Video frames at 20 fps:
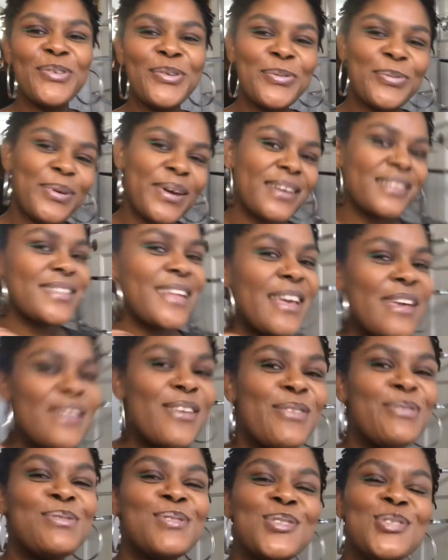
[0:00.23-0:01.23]
quick, thank you
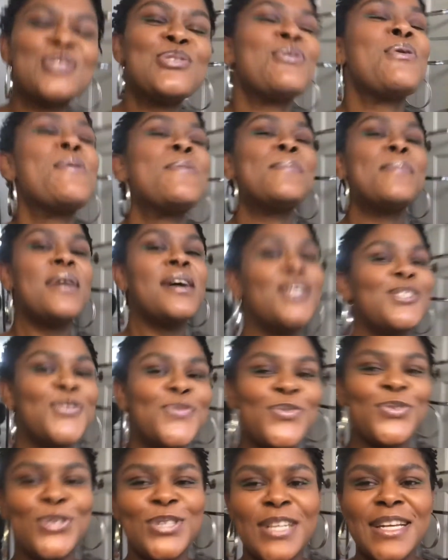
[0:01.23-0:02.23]
so much
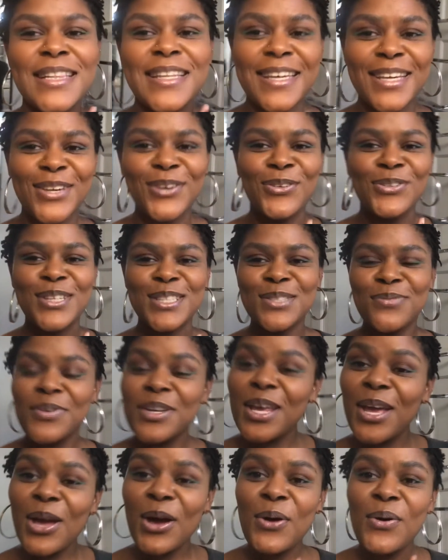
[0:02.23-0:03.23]
for clicking on this
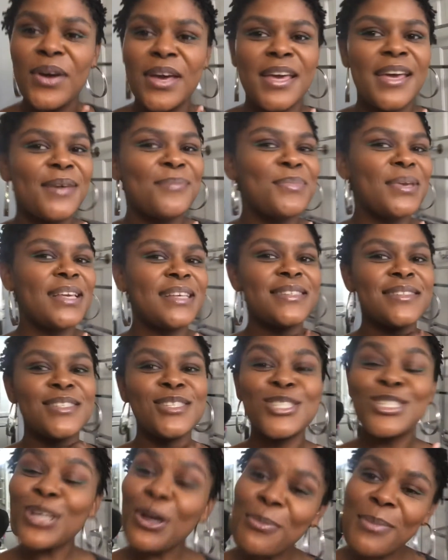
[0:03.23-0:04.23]
video. It means
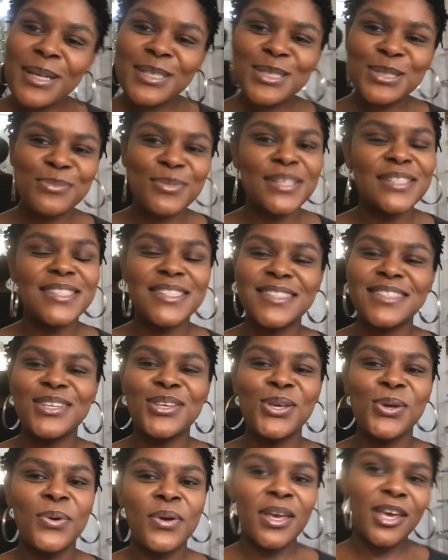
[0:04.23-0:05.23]
so much to me to see
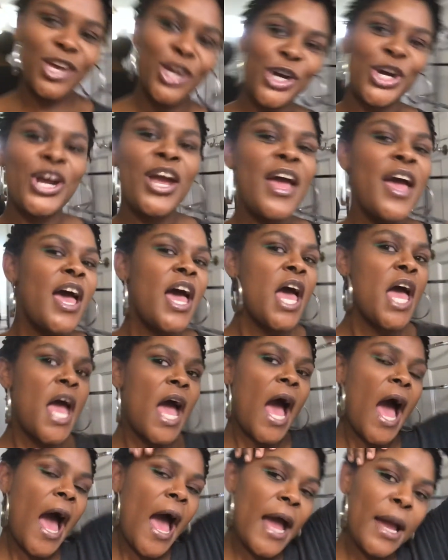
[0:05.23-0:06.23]
you here.
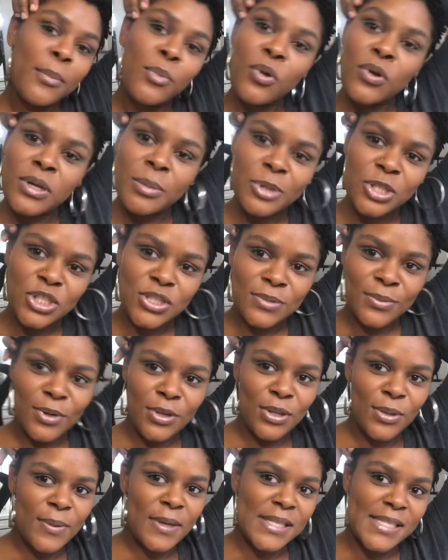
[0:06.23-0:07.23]
I'm going to be showing
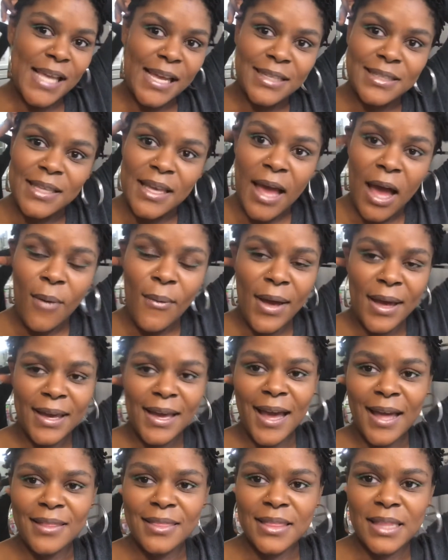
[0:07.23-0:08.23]
you exactly how I
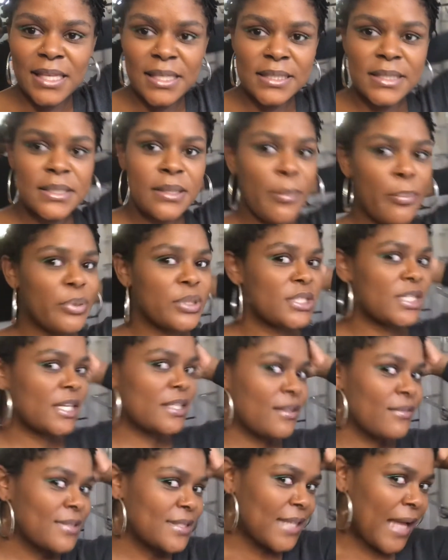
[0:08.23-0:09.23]
got this
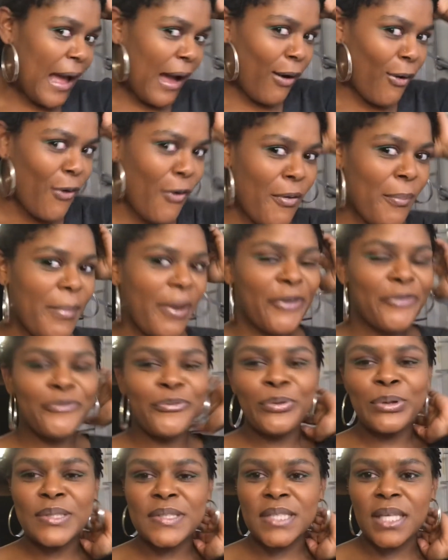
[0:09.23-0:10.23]
protective style on my
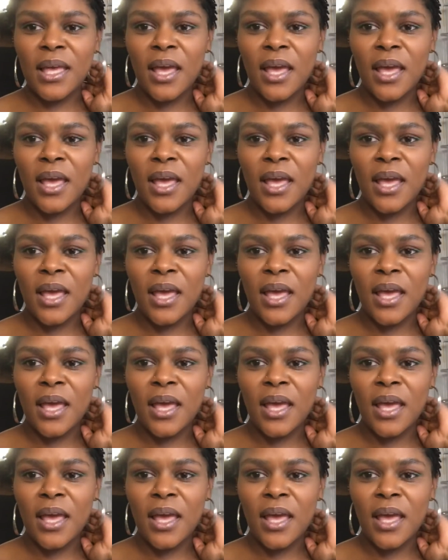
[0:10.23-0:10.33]
4C